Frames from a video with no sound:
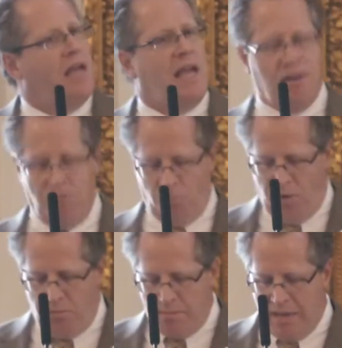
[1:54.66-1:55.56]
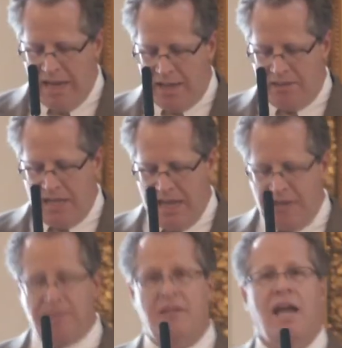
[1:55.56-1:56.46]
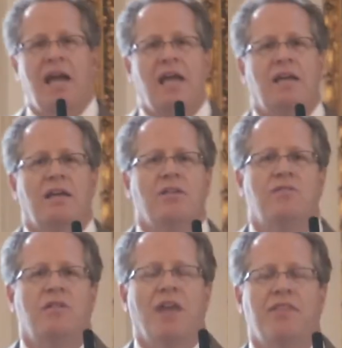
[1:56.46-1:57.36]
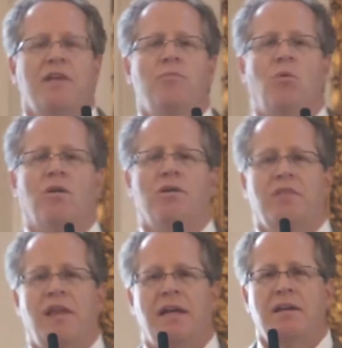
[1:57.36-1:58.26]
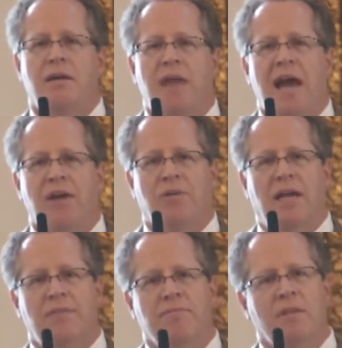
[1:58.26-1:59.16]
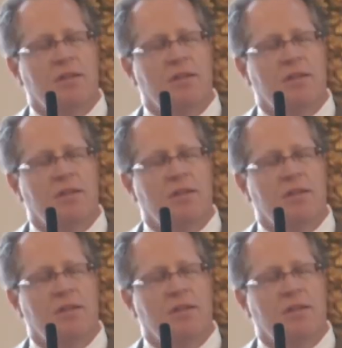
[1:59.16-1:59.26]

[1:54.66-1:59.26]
And what we make at the end of the day is nothing more than a battery.